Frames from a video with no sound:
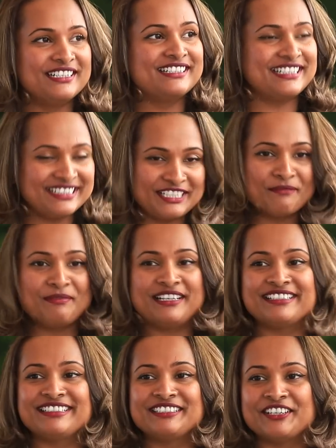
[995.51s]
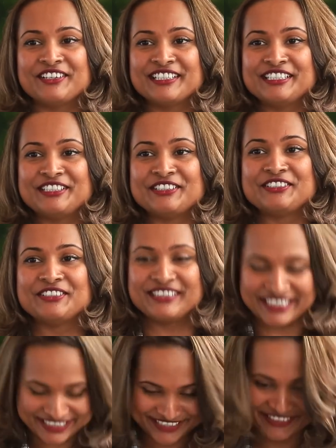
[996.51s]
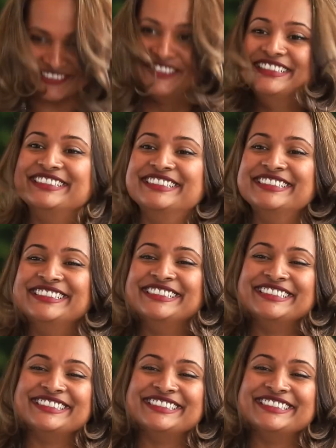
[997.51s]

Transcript: it's such a pleasure talking to you too thank you thank you